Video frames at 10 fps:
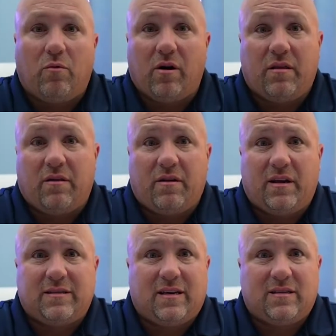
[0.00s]
One of the other
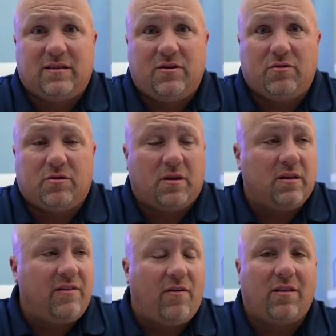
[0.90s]
nice things to do is
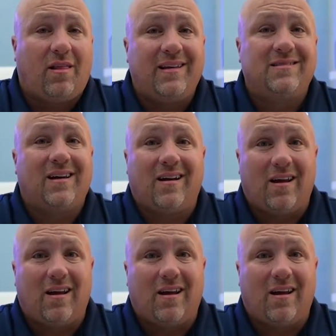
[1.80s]
leave all the lights on.